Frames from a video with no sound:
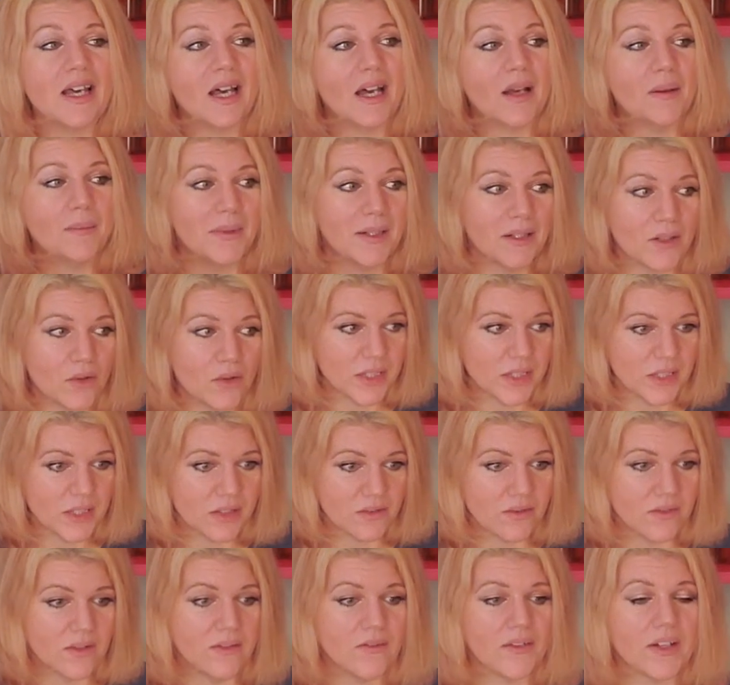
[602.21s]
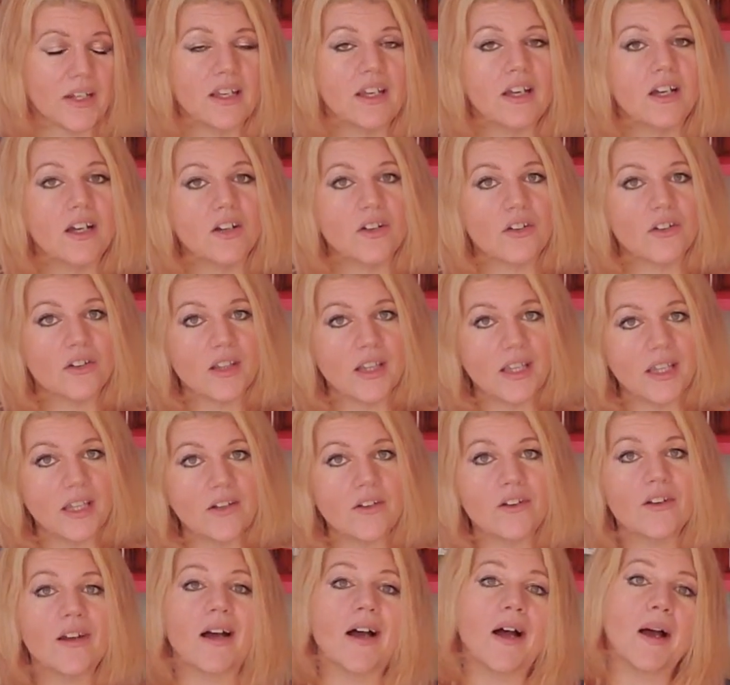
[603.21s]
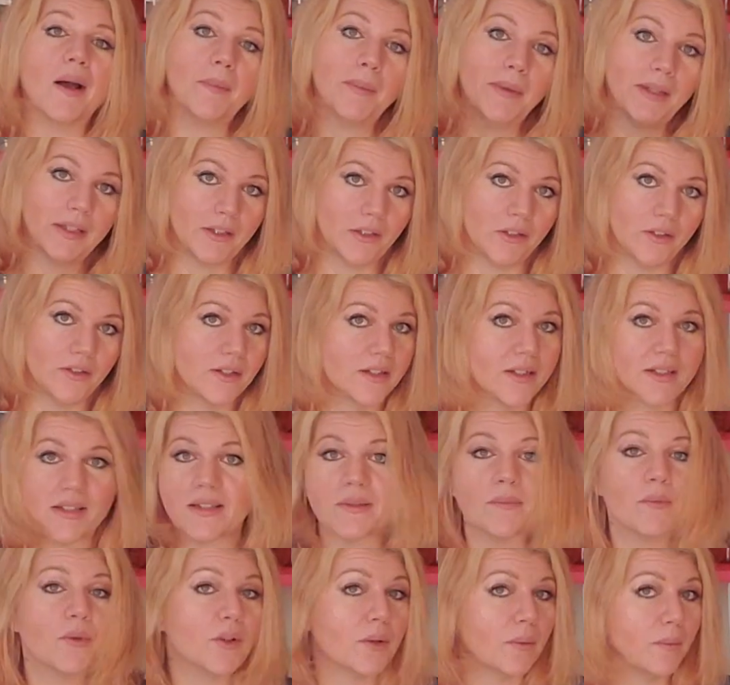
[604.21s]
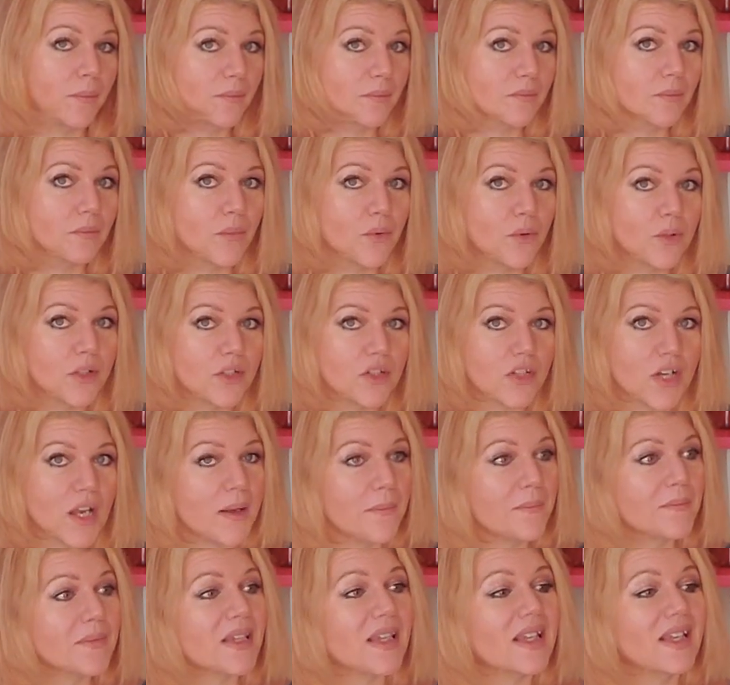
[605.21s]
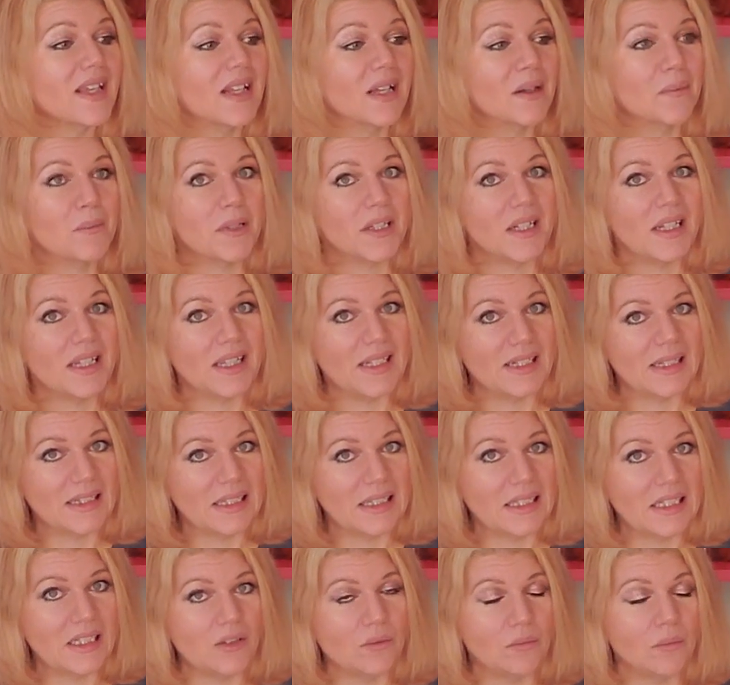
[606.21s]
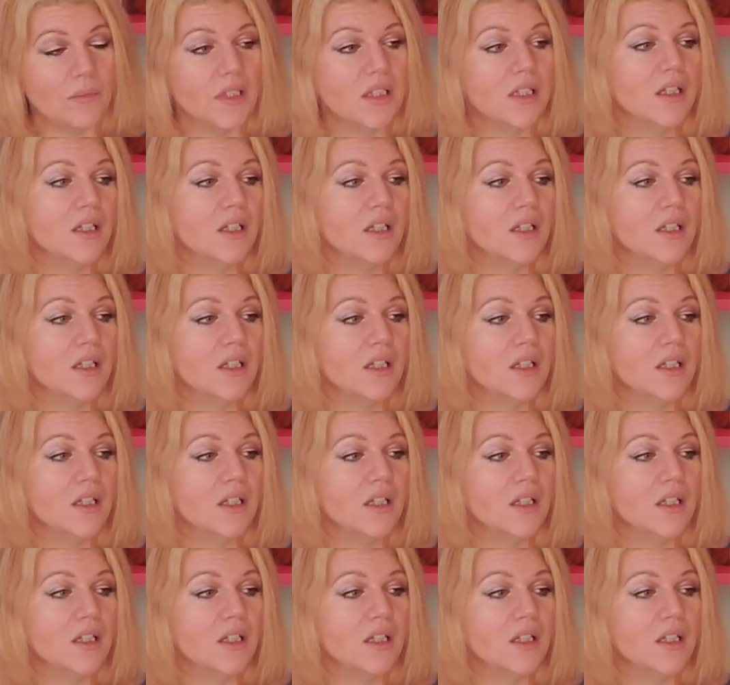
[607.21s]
I'm not to. If I get hungry later, I'm going to cook some more pork chops, and I'm going to eat them.